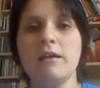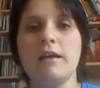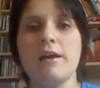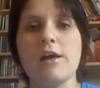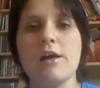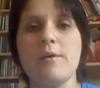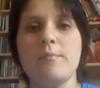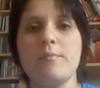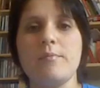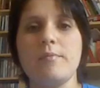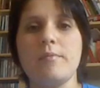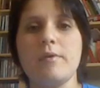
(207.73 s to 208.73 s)

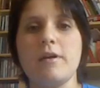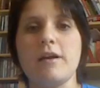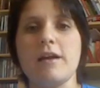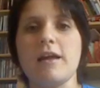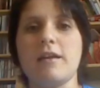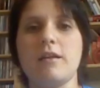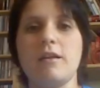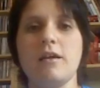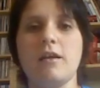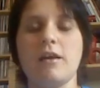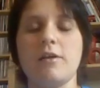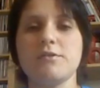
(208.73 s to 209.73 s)
and
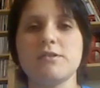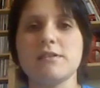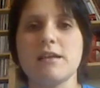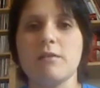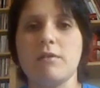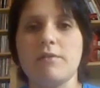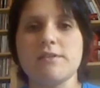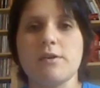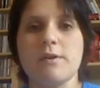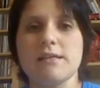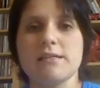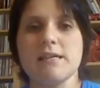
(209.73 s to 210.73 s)
I was just thinking, well, if it's
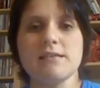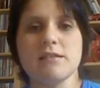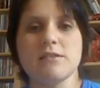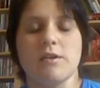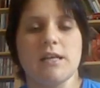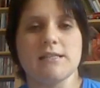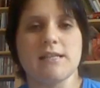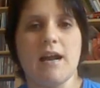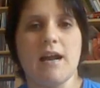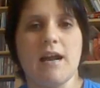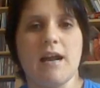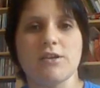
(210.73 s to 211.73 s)
only a cyst, I don't need to
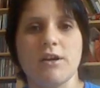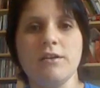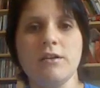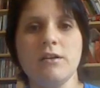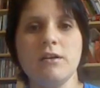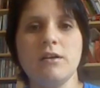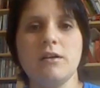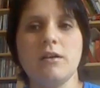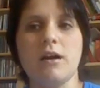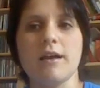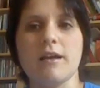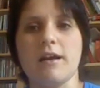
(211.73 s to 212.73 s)
have this done.
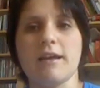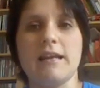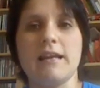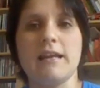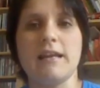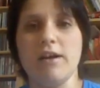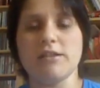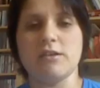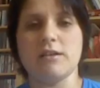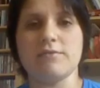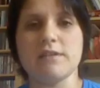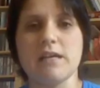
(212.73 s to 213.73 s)
I can leave it. I
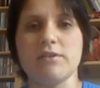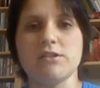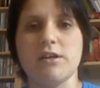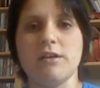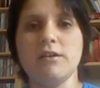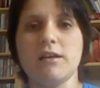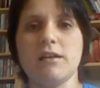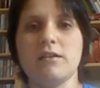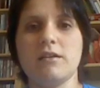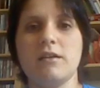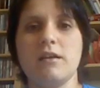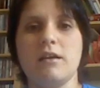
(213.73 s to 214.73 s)
don't have to have it done.
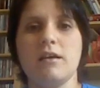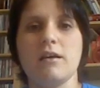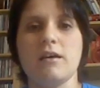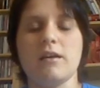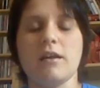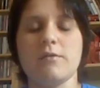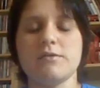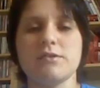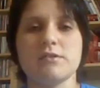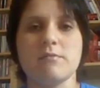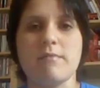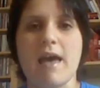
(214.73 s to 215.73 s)
And I was
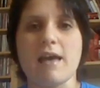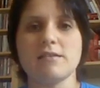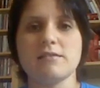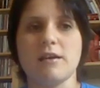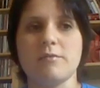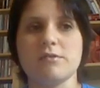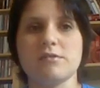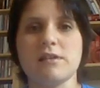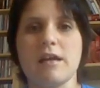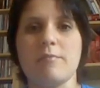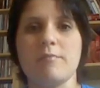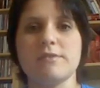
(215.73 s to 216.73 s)
just a mess. I was
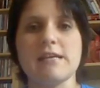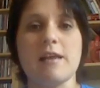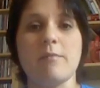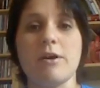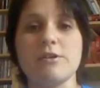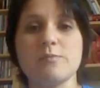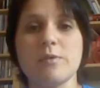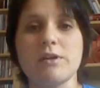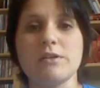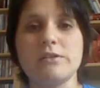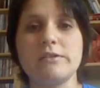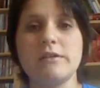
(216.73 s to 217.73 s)
telling my
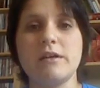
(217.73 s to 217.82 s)
husband,